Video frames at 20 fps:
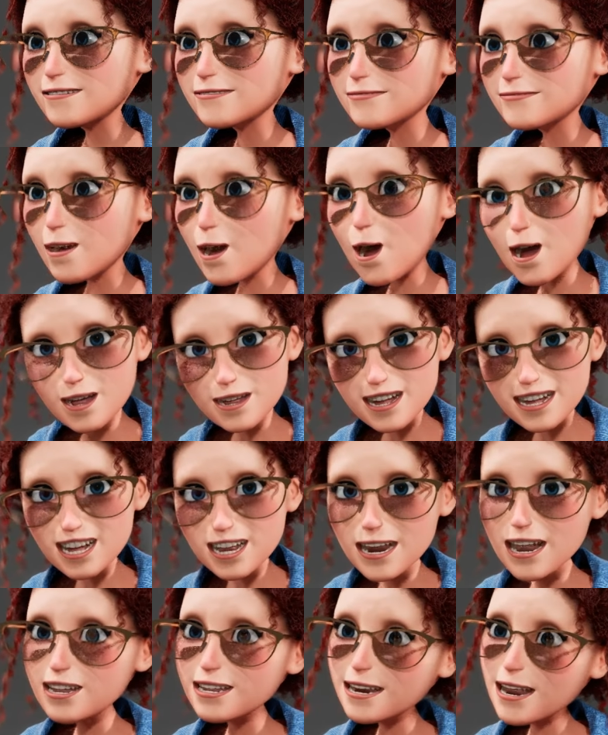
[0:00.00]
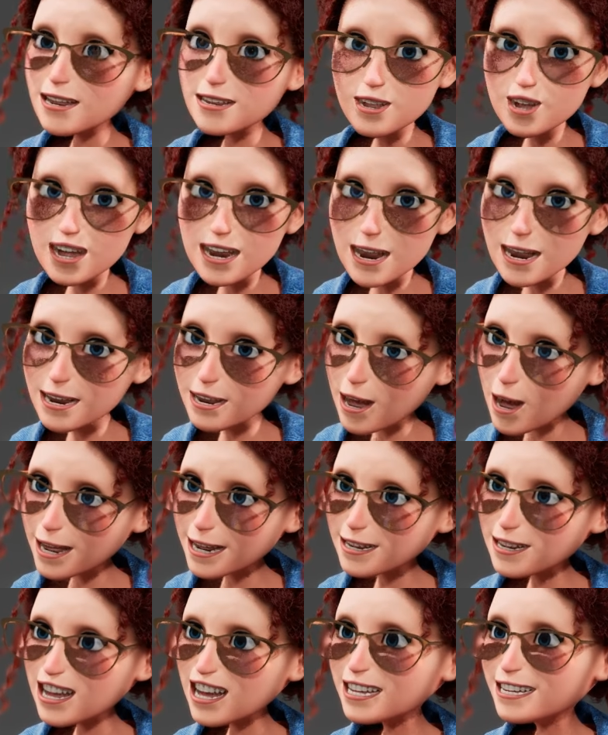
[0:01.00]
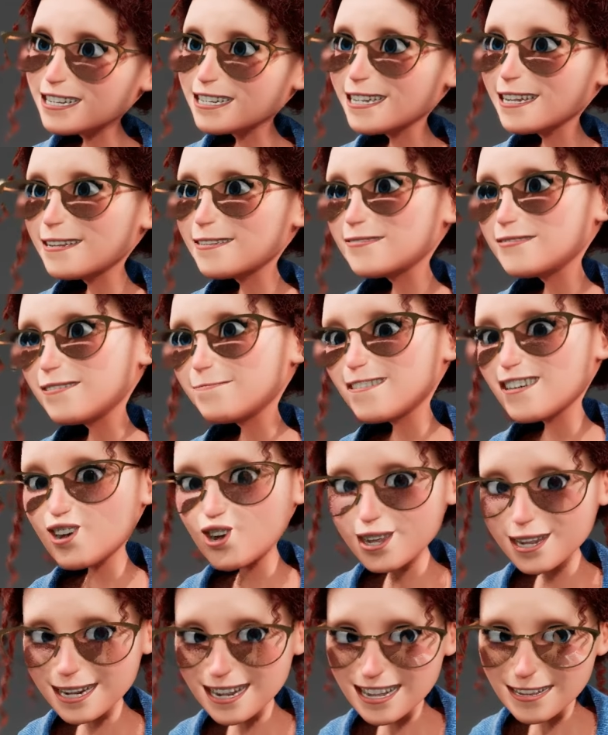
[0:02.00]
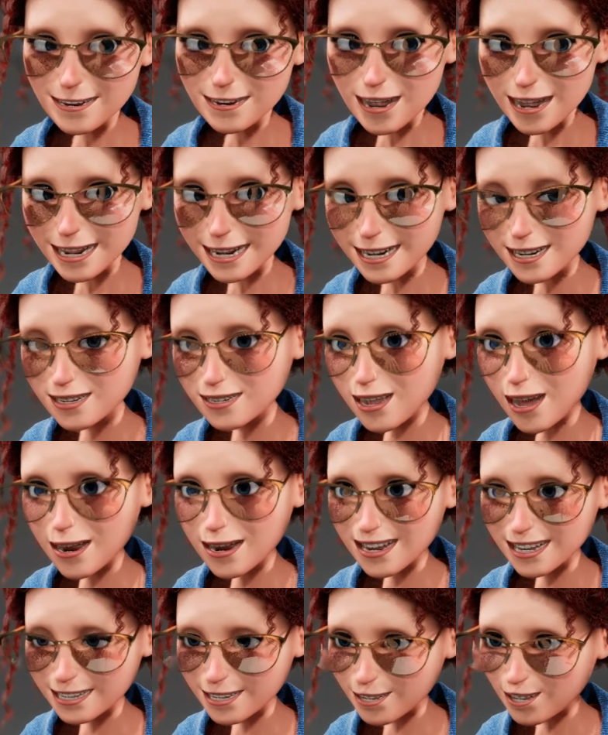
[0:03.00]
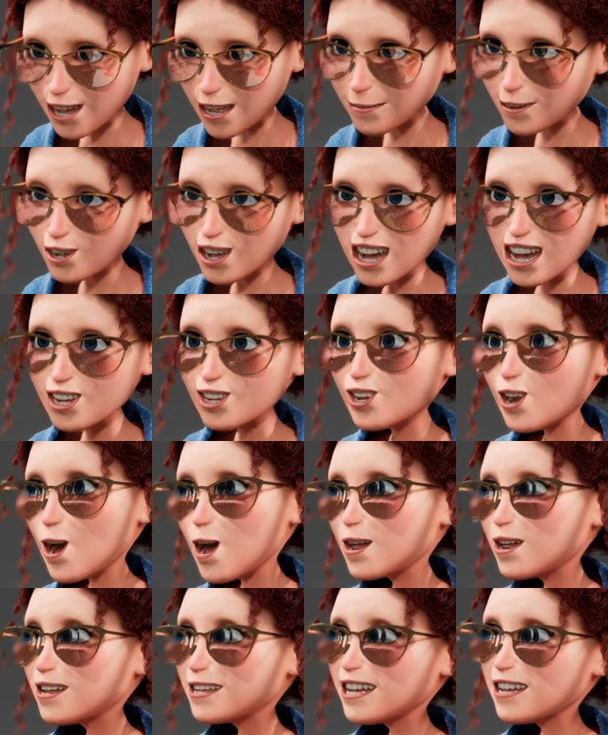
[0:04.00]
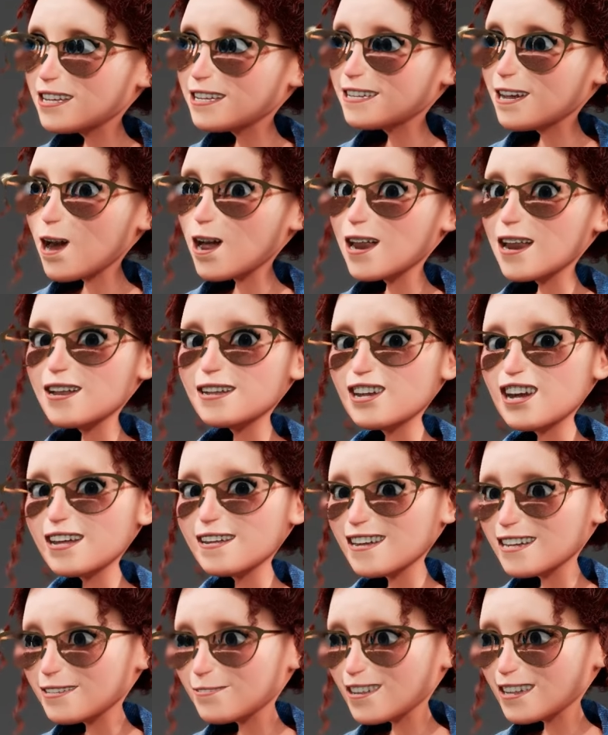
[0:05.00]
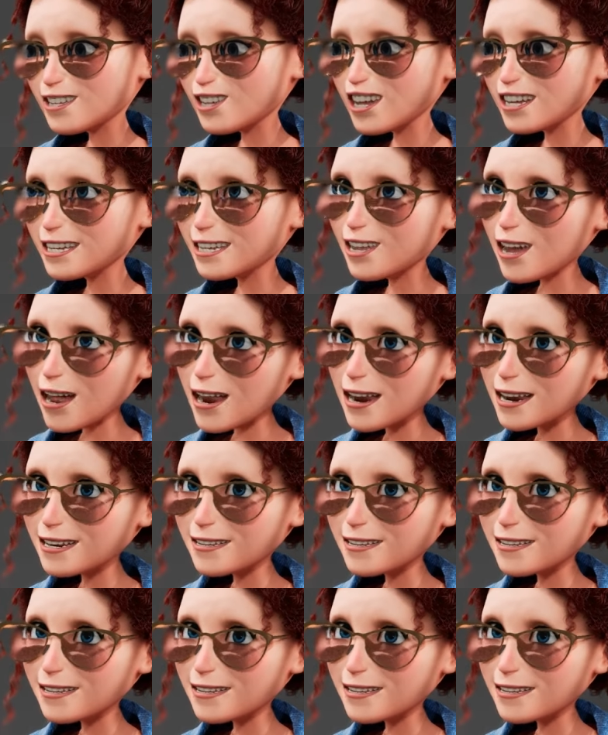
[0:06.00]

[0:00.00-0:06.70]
Oh dear, let's not dwell on those things. Have you seen the stunning runway show that had holographic projections?